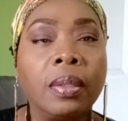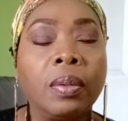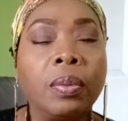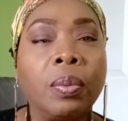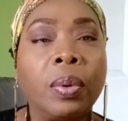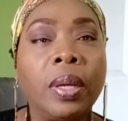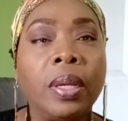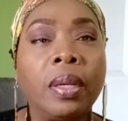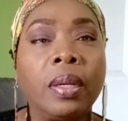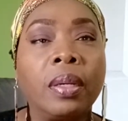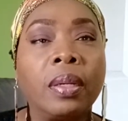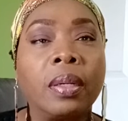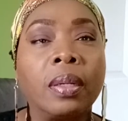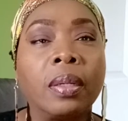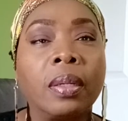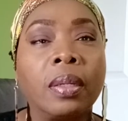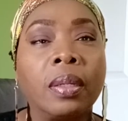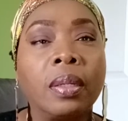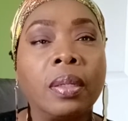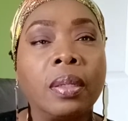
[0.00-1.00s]
when
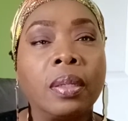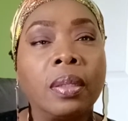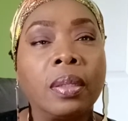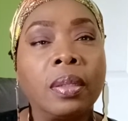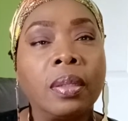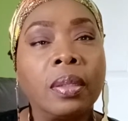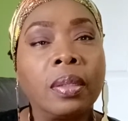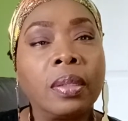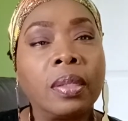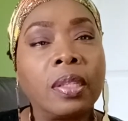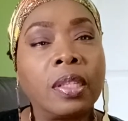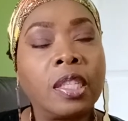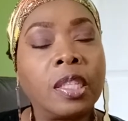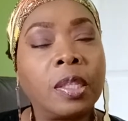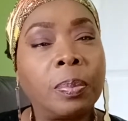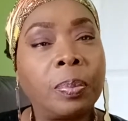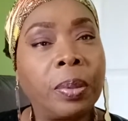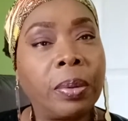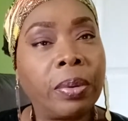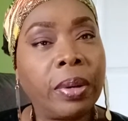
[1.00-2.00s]

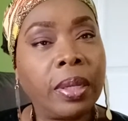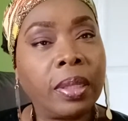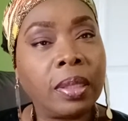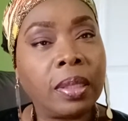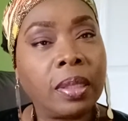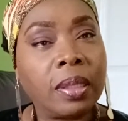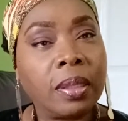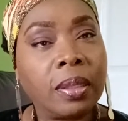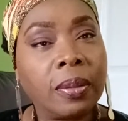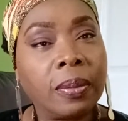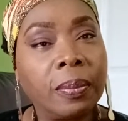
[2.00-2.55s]
spirit